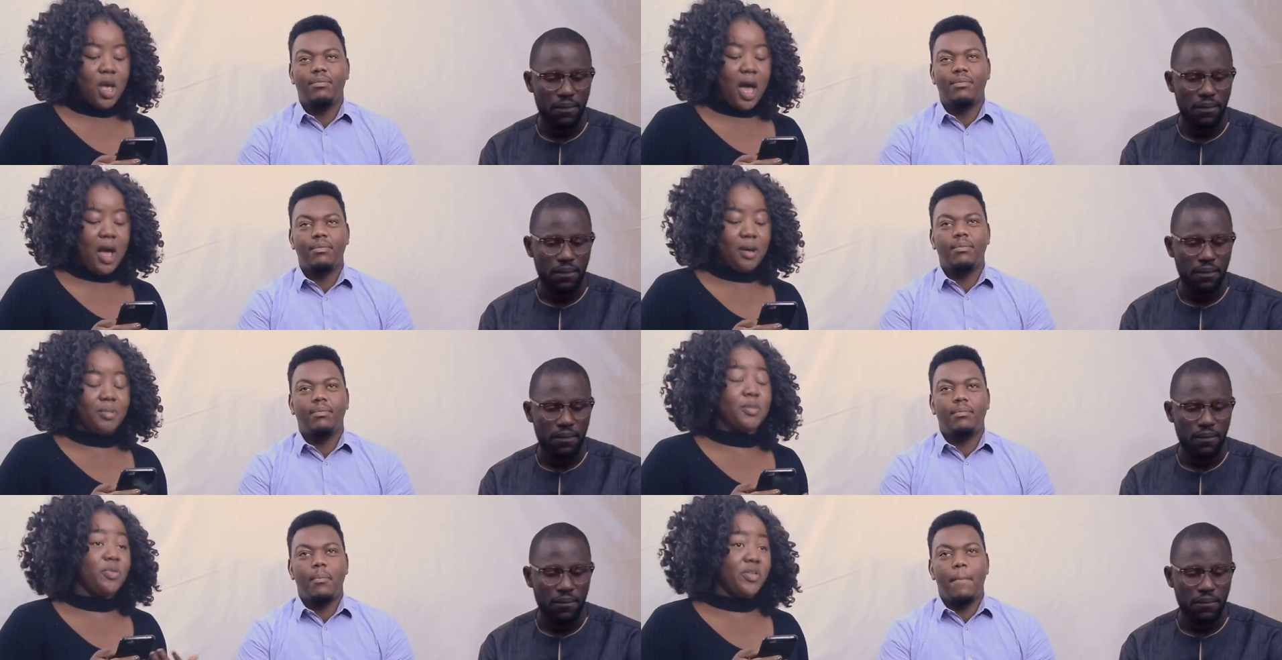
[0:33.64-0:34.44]
Speaker 1: Um,
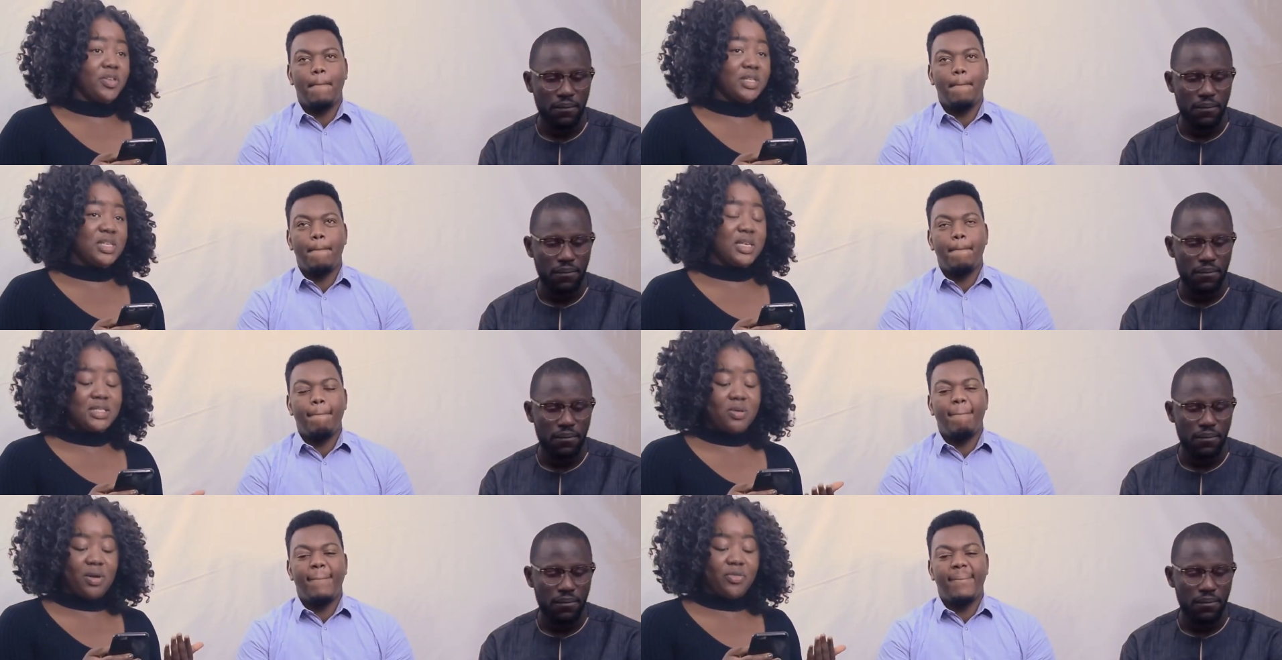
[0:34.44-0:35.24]
in previous years,
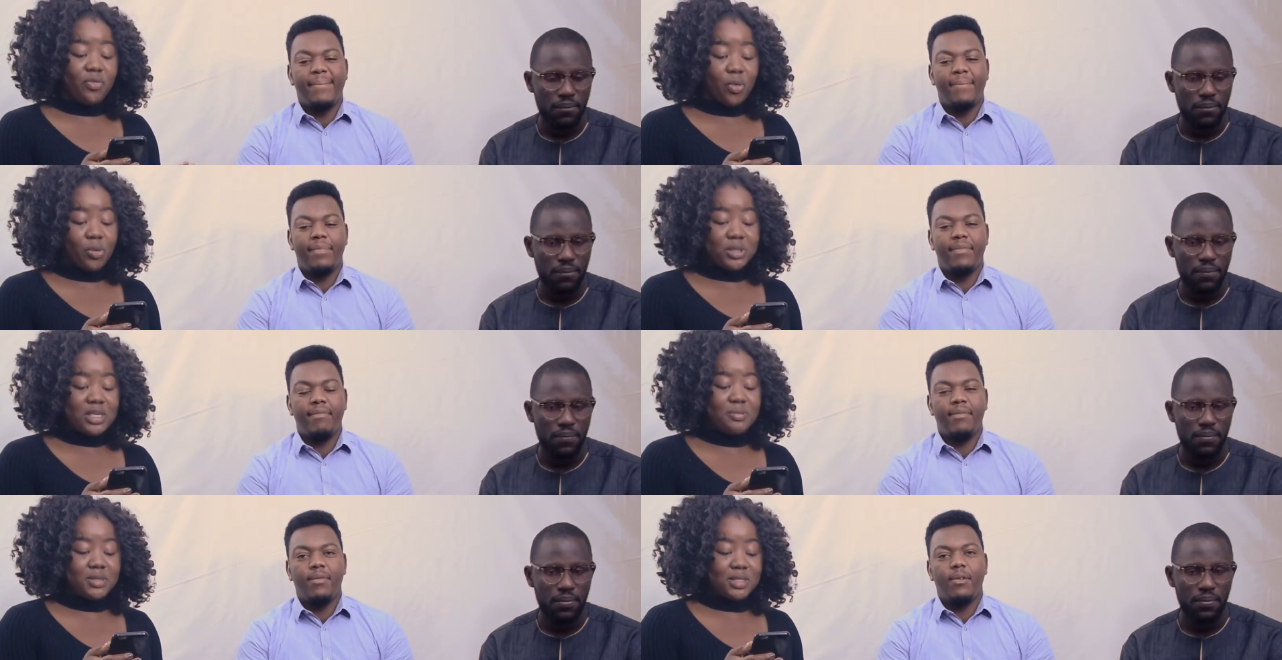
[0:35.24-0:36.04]
around
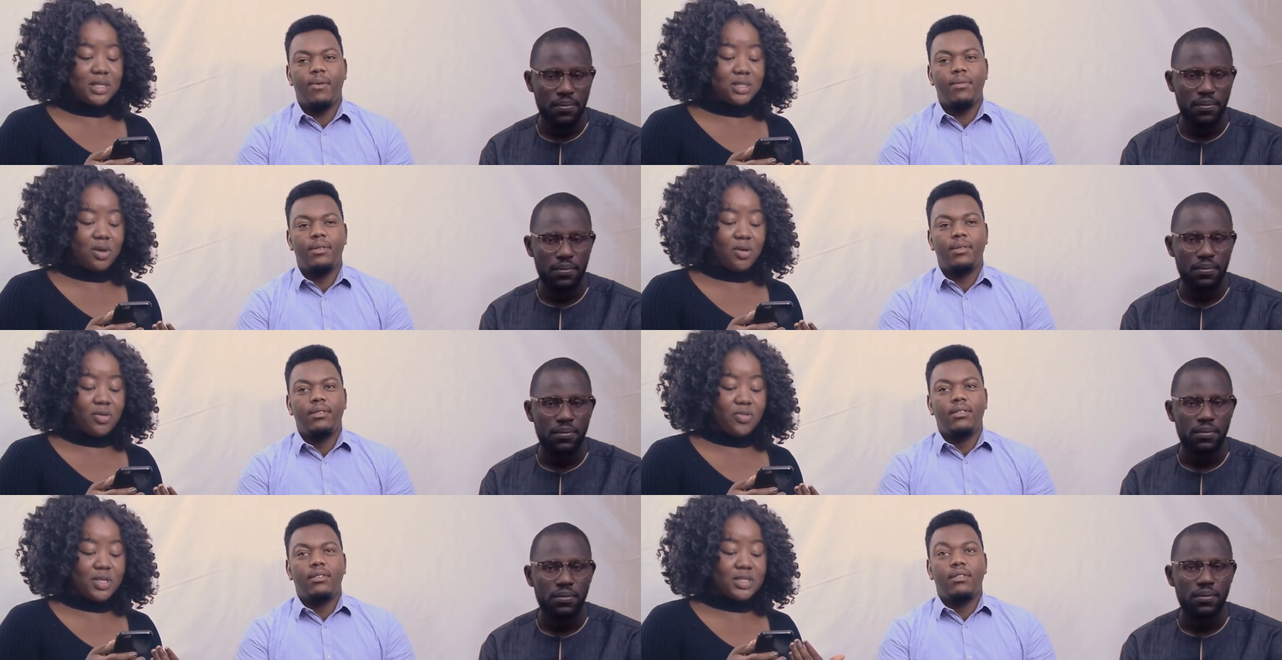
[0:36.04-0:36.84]
40%
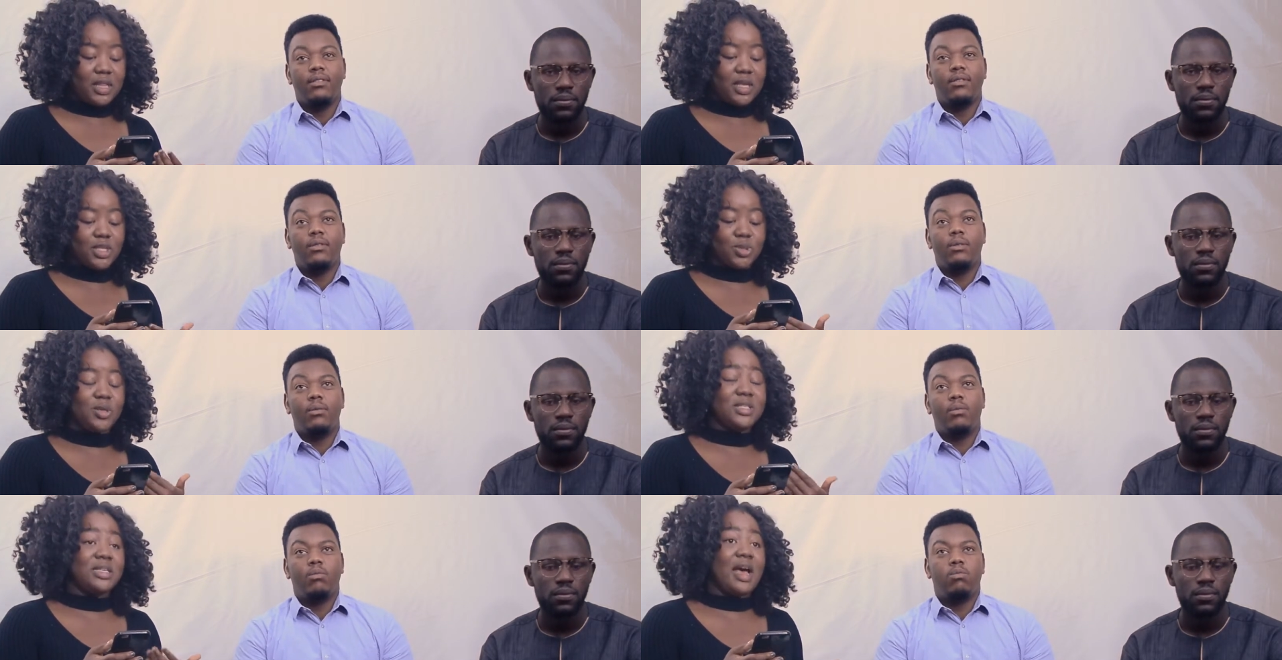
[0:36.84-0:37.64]
of the delegates
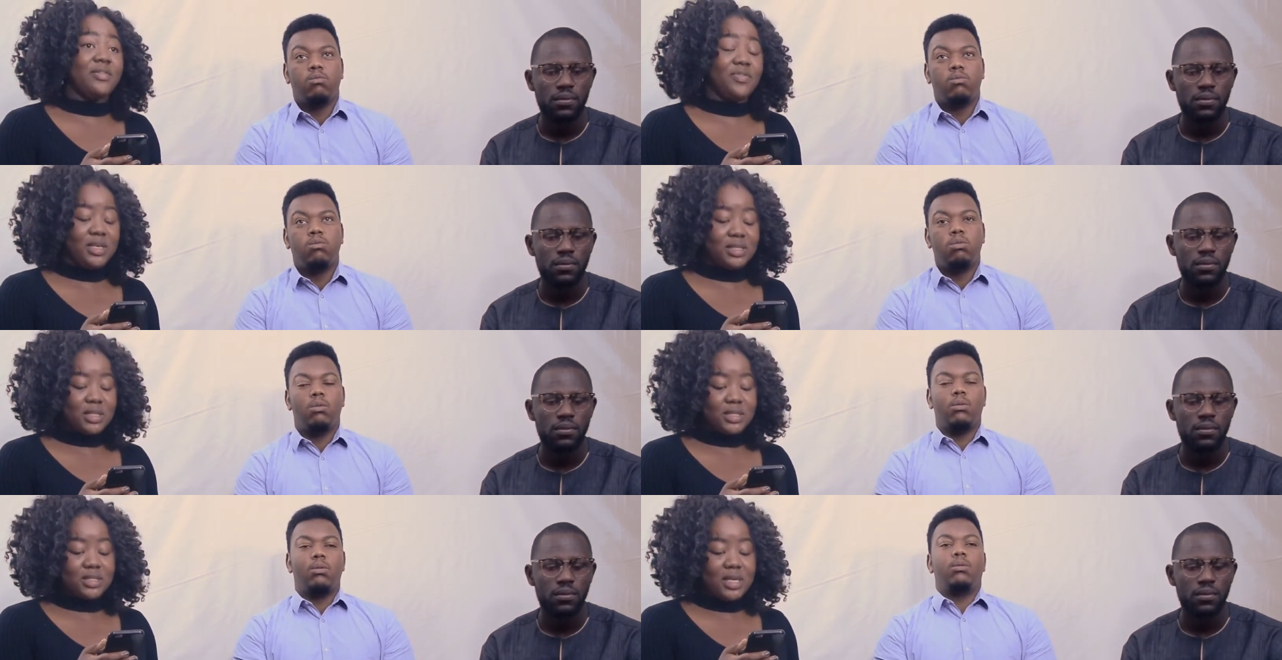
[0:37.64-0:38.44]
were denied
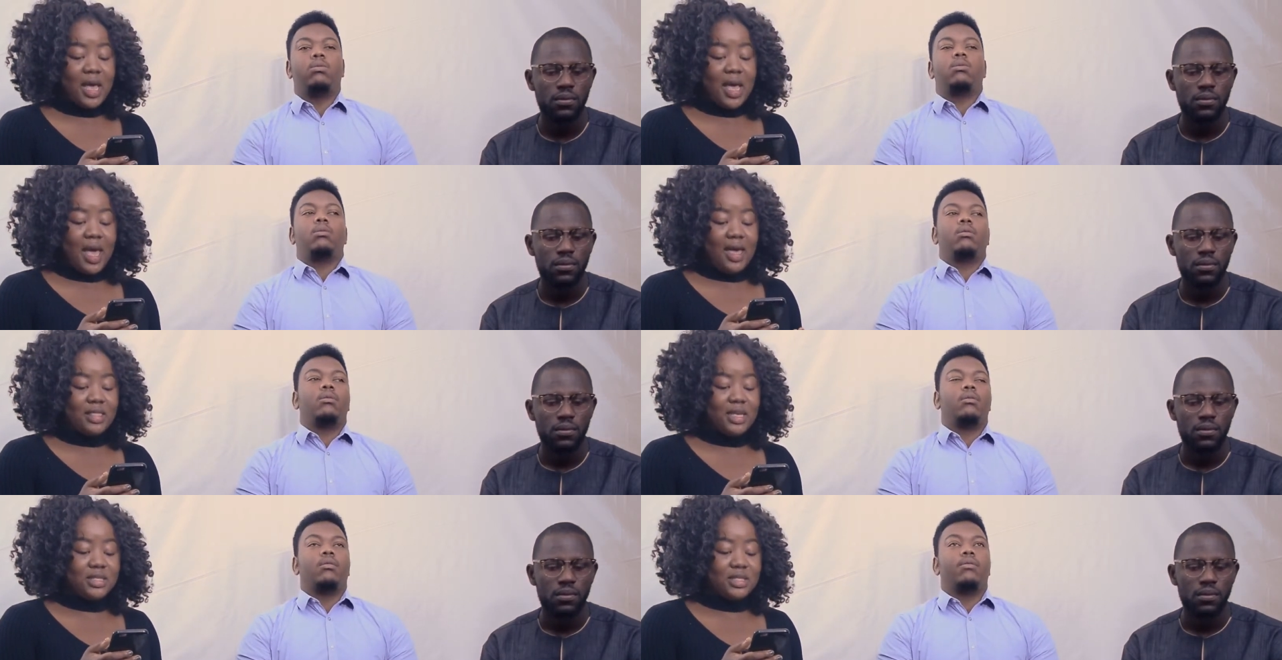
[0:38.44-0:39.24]
visas, and
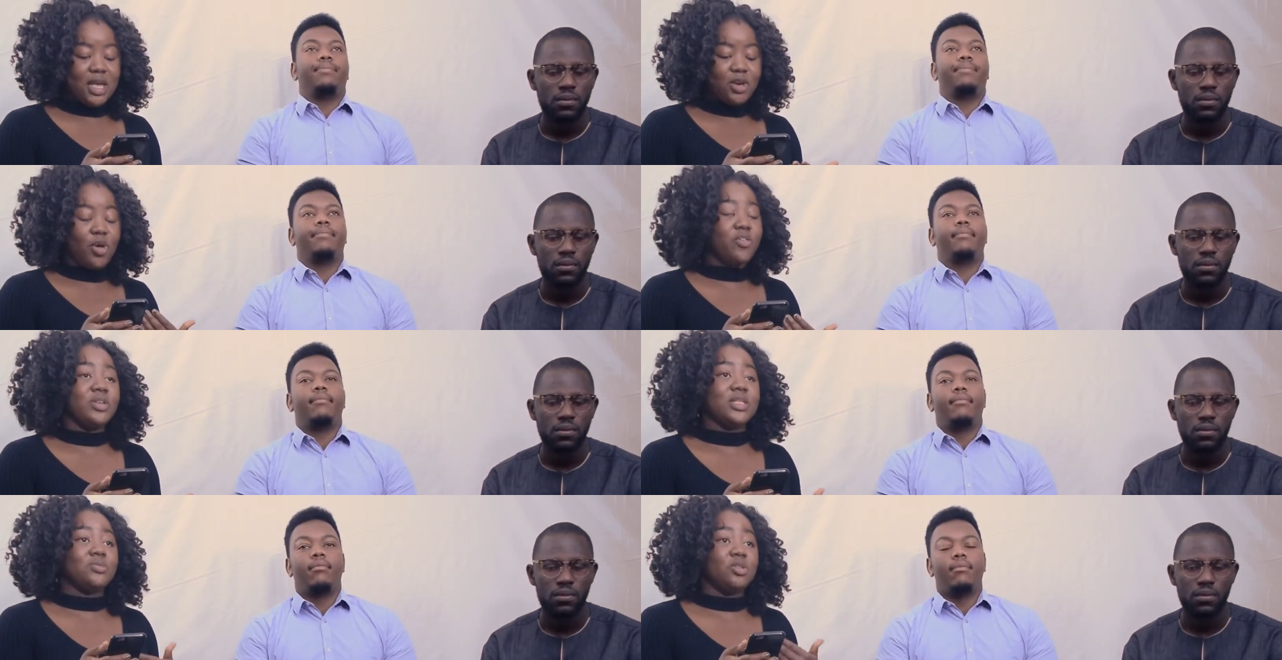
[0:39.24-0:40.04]
this year, no
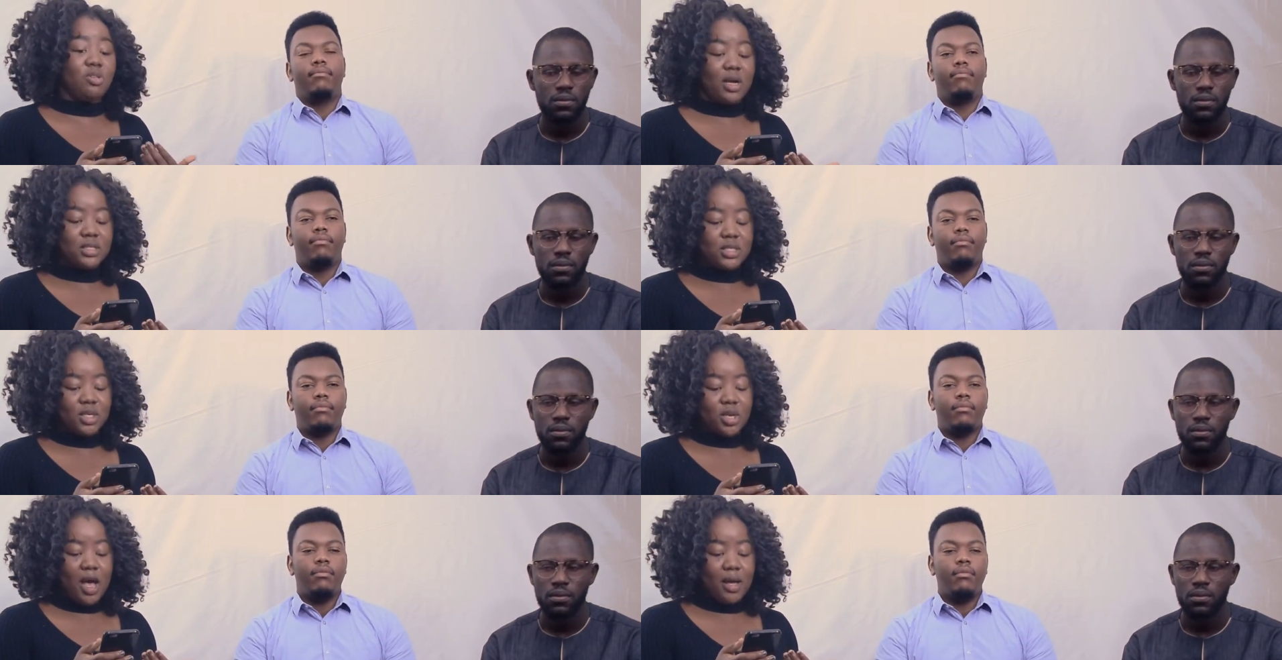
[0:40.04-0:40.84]
visas were
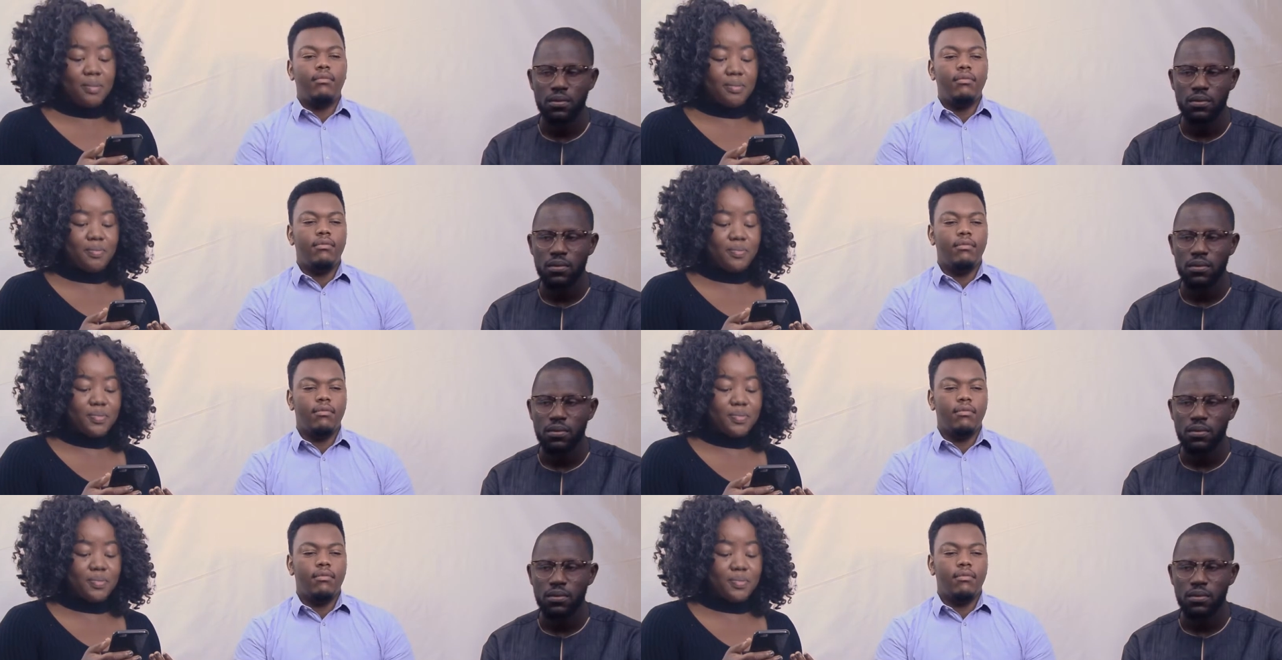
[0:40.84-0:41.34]
granted um,